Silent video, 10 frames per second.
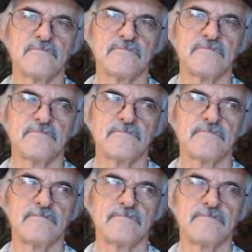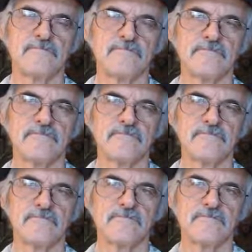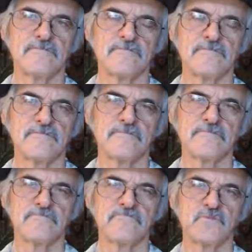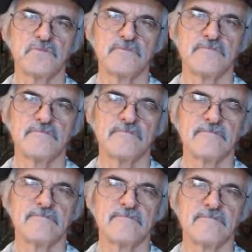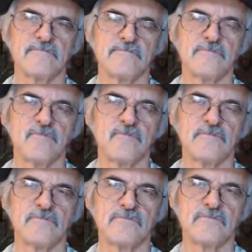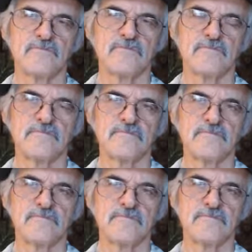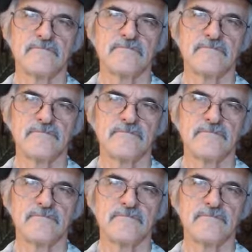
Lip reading: [no speech]